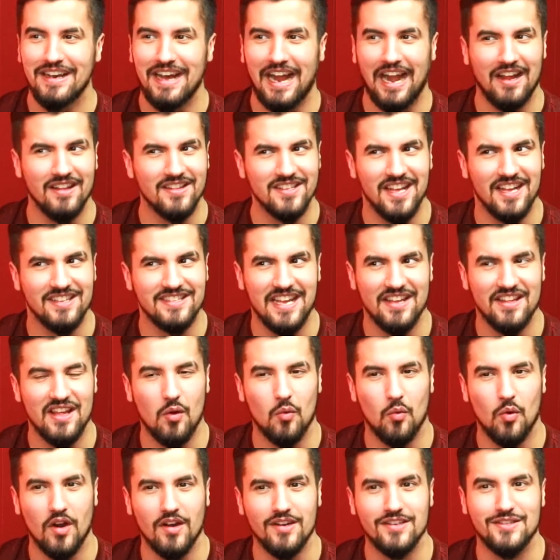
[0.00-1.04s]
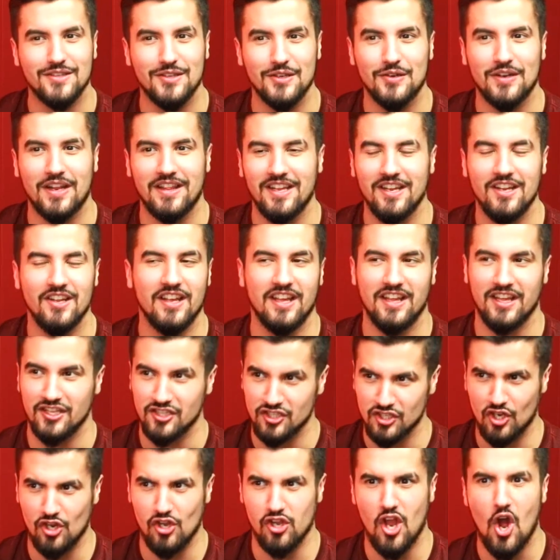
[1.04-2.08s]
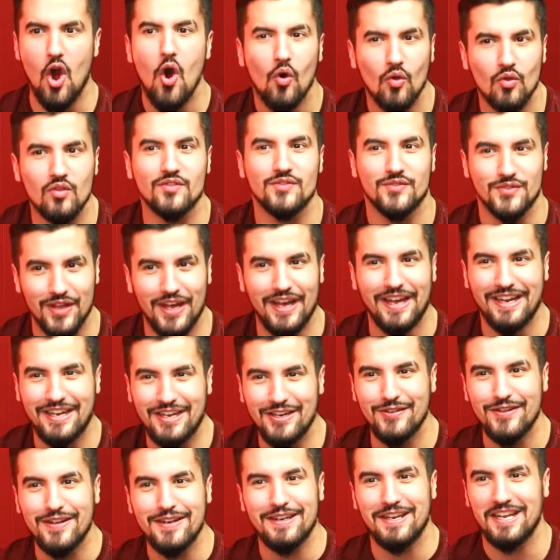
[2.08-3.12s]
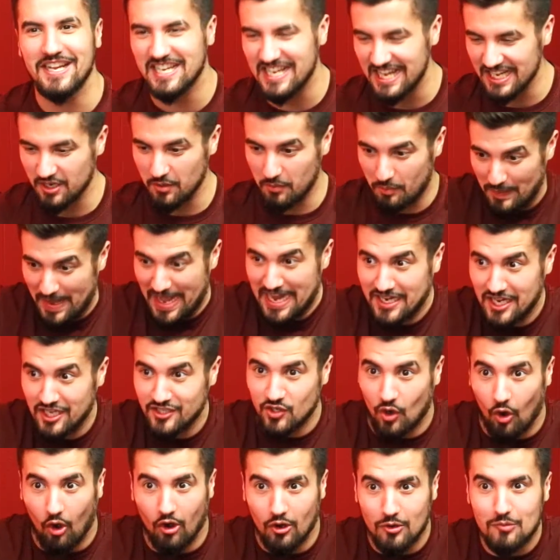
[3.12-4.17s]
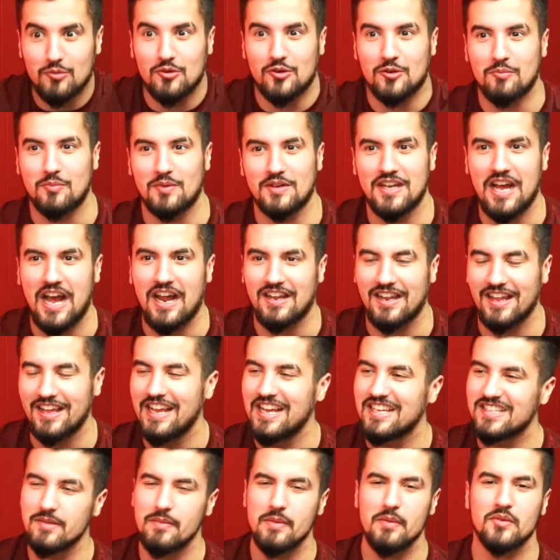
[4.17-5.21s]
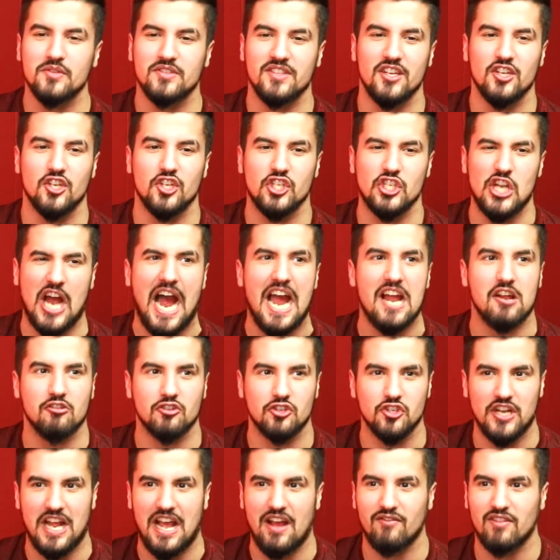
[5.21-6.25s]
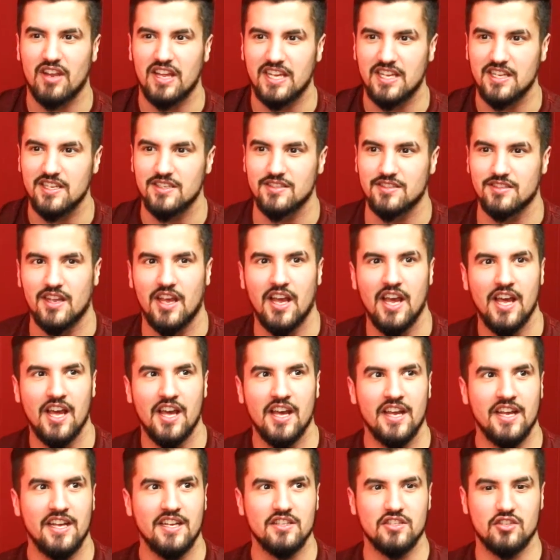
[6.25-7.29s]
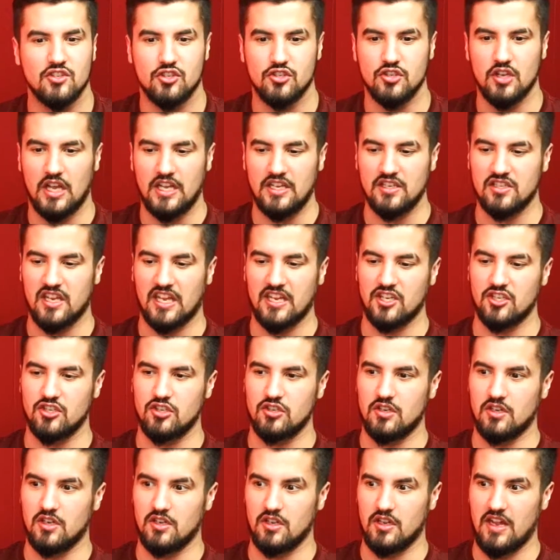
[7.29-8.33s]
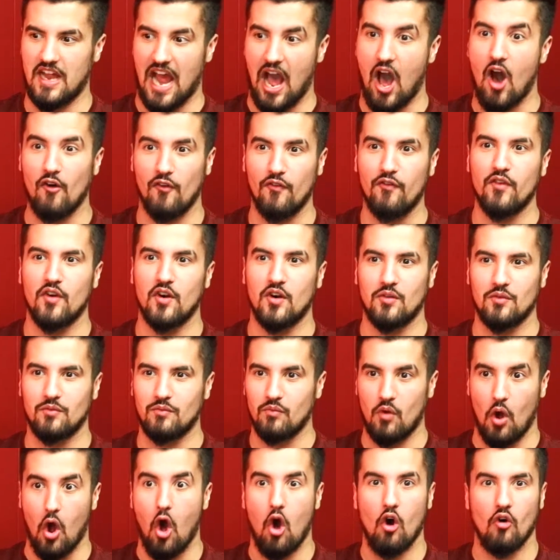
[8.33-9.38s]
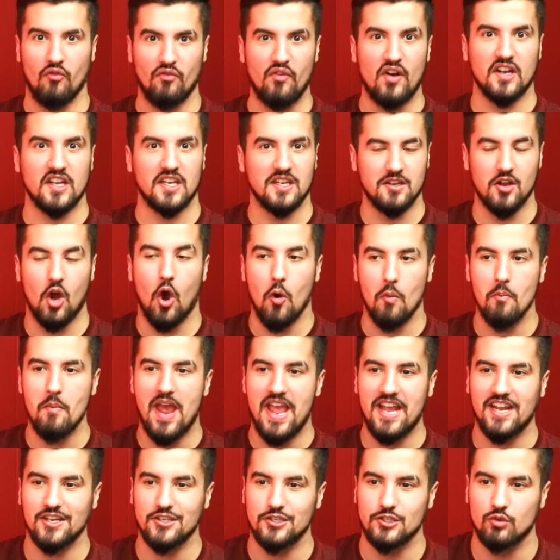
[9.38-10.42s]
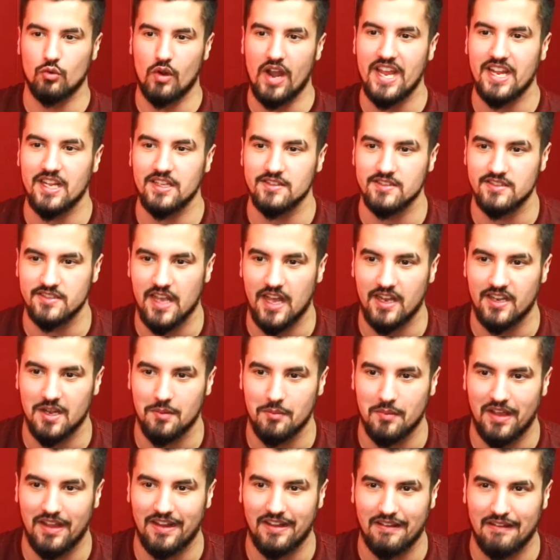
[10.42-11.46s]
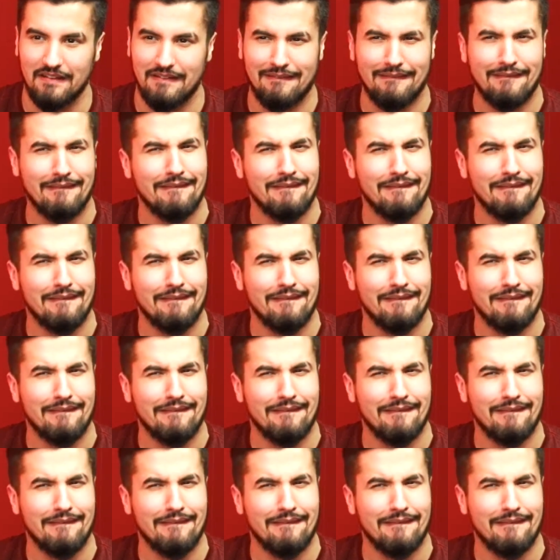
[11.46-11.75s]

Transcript: I don't think that's how that works, dude. I think you get, like, it's clothes. Like, you can get like a badass armor, but not like some people said. Childe should have like his, his, his like alpha all fucking omega dragon set, and I'm like,